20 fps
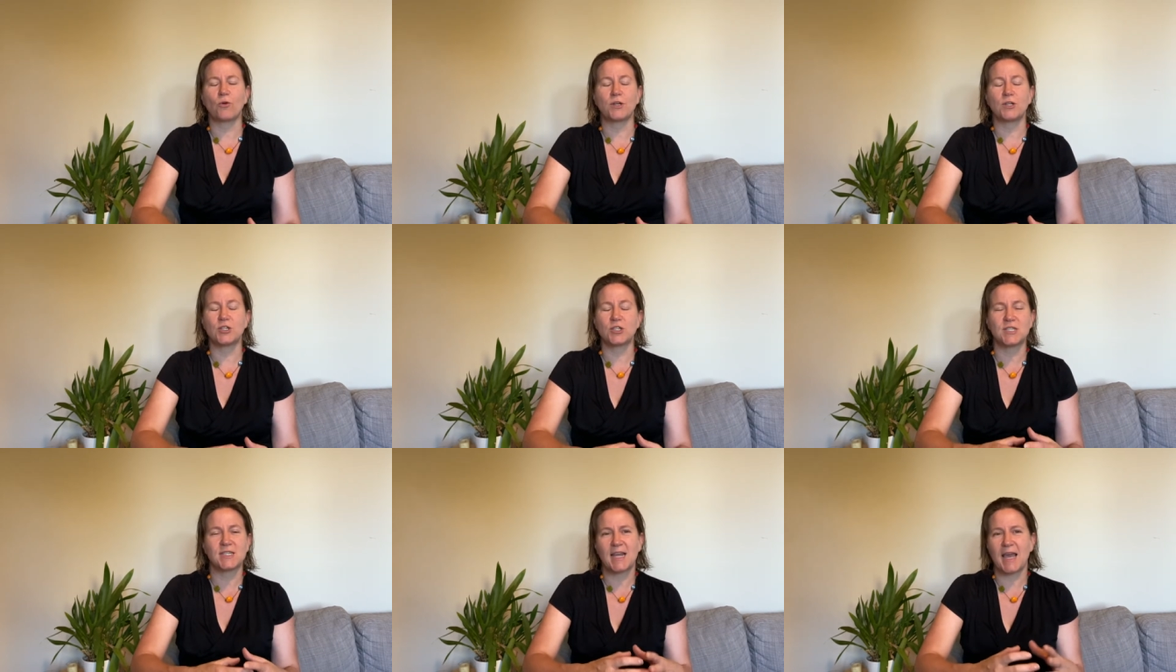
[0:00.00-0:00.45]
and
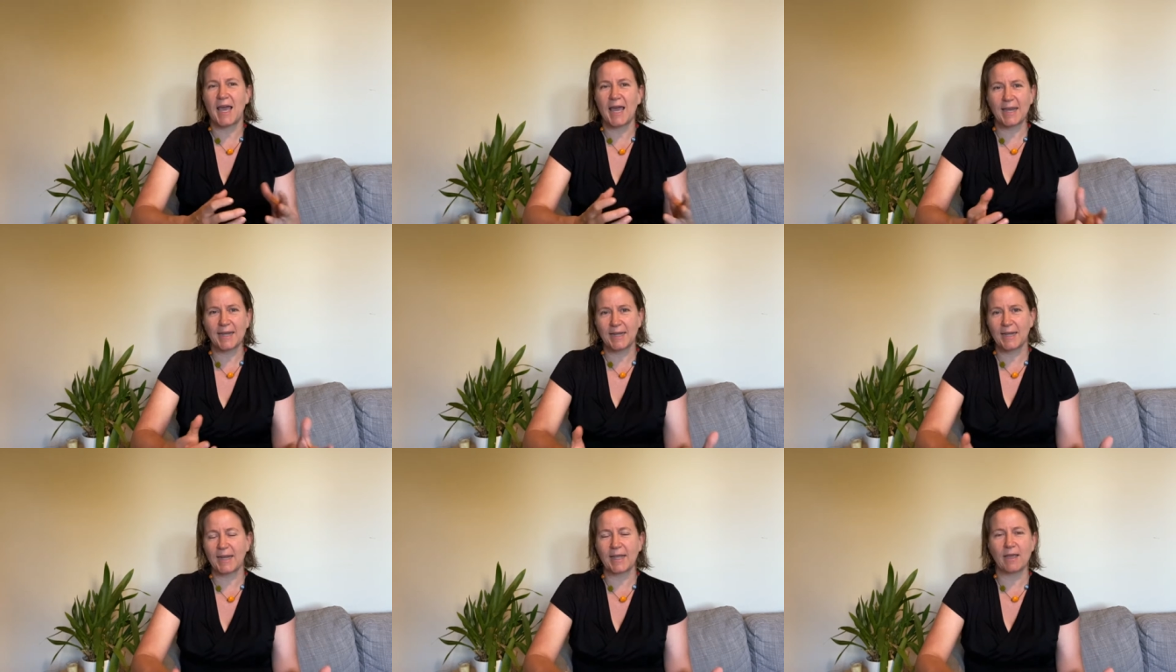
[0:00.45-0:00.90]
just
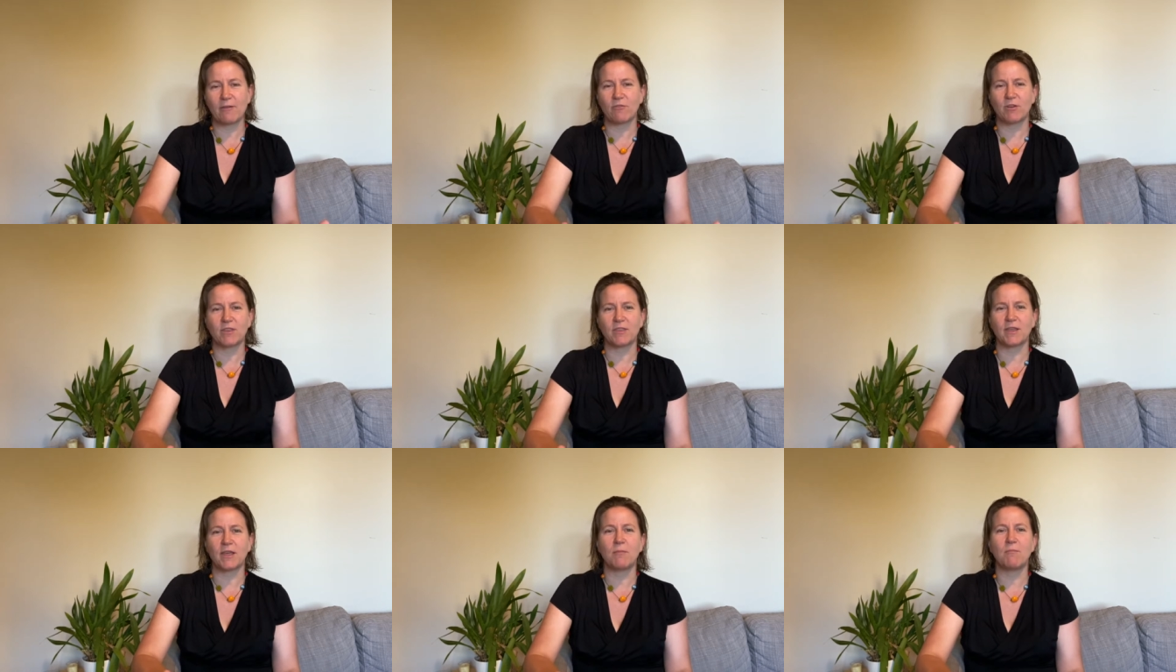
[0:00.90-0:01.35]
handling
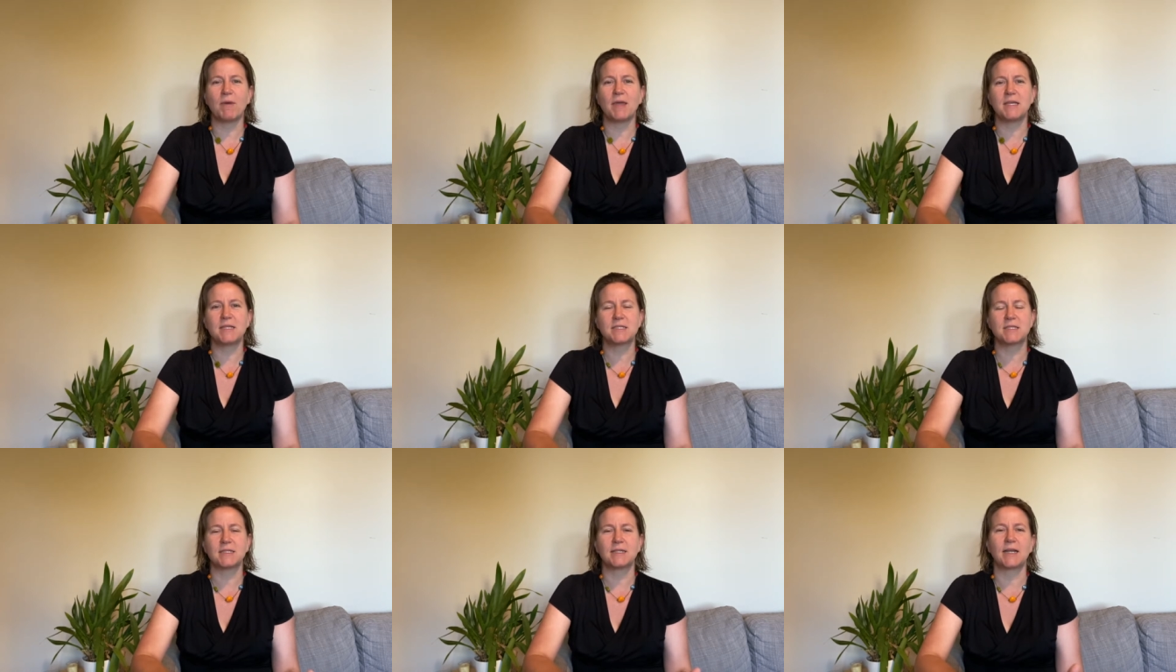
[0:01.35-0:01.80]
everything
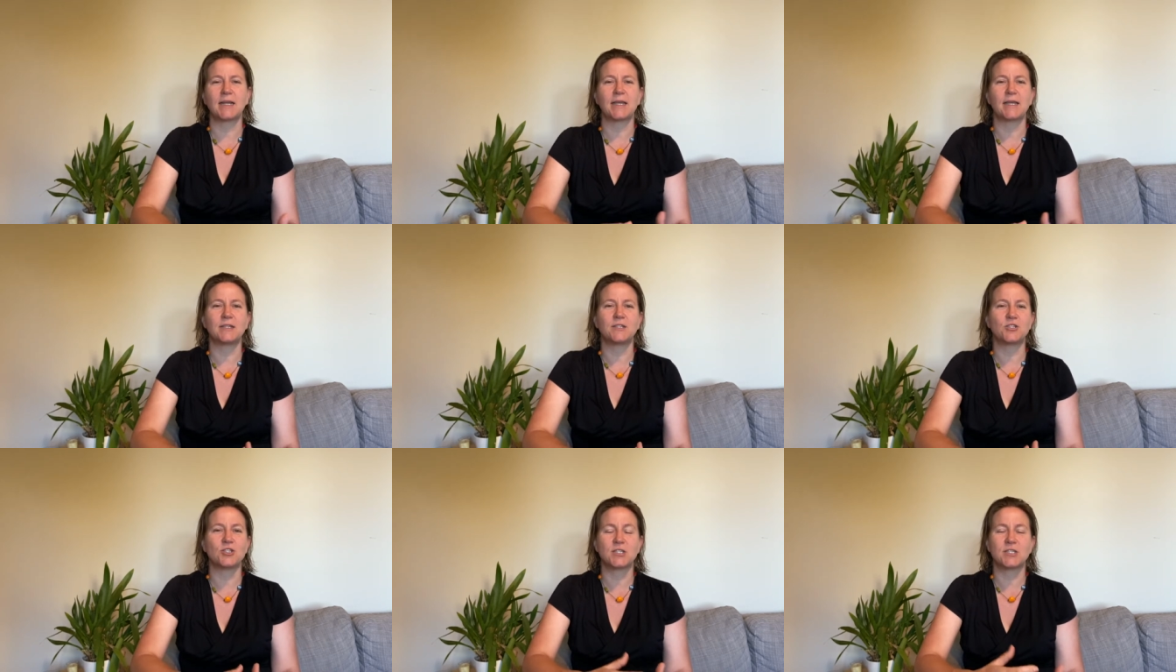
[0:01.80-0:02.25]
amazingly
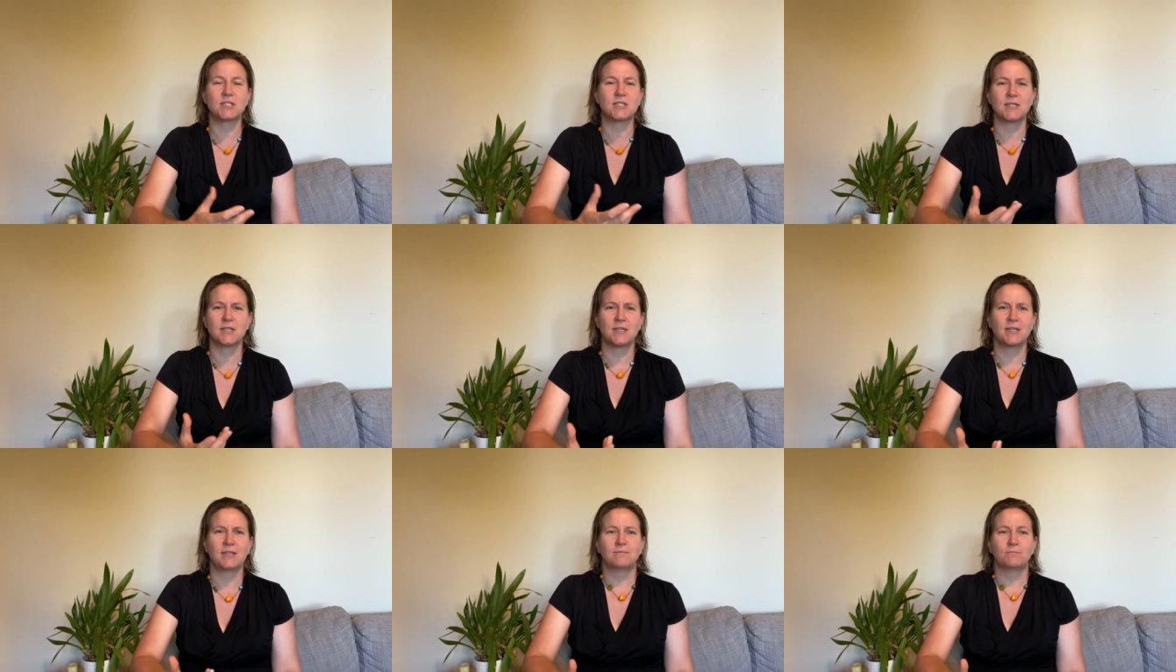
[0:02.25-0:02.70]
and
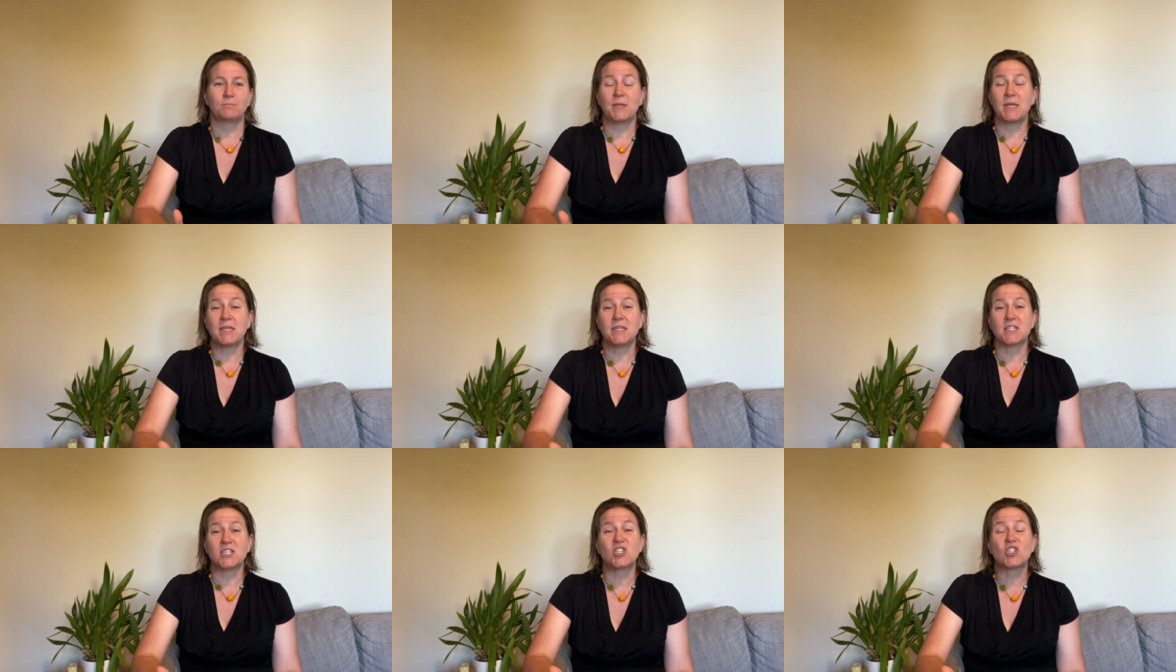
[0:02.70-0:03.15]
just
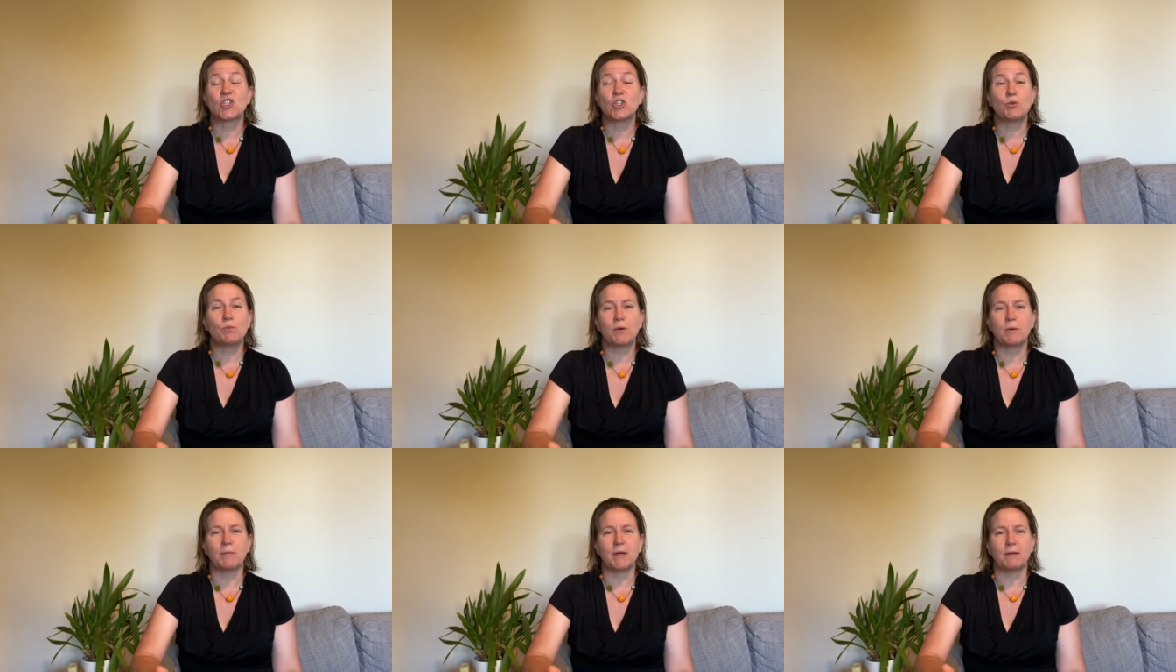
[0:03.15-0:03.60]
be the
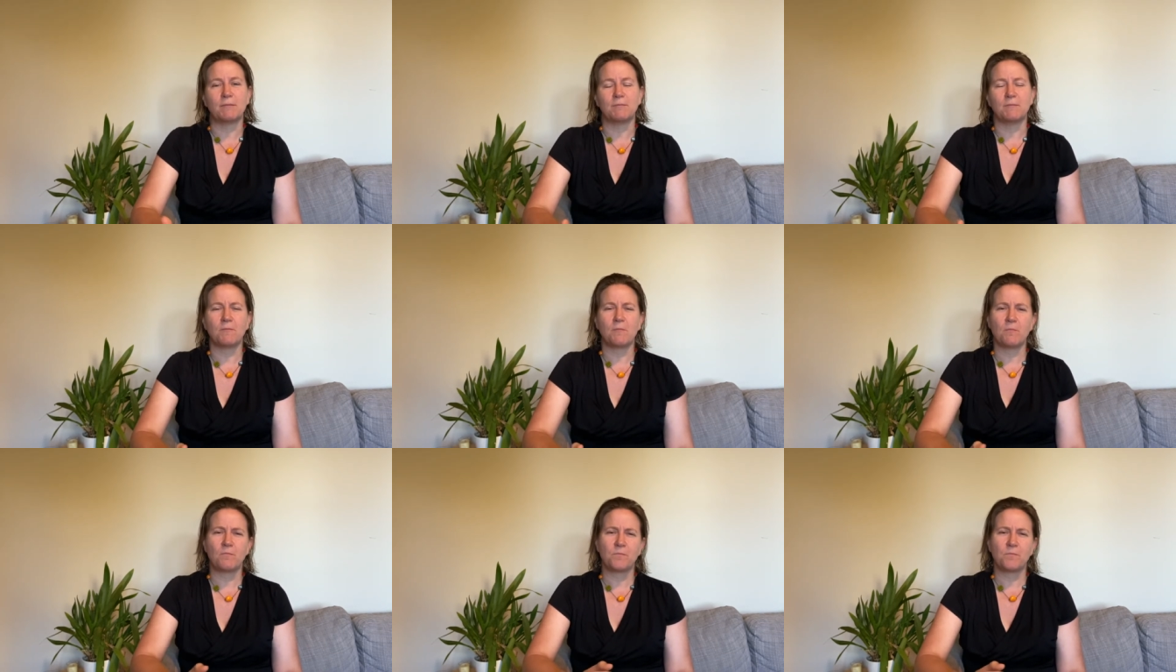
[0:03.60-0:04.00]
super mum.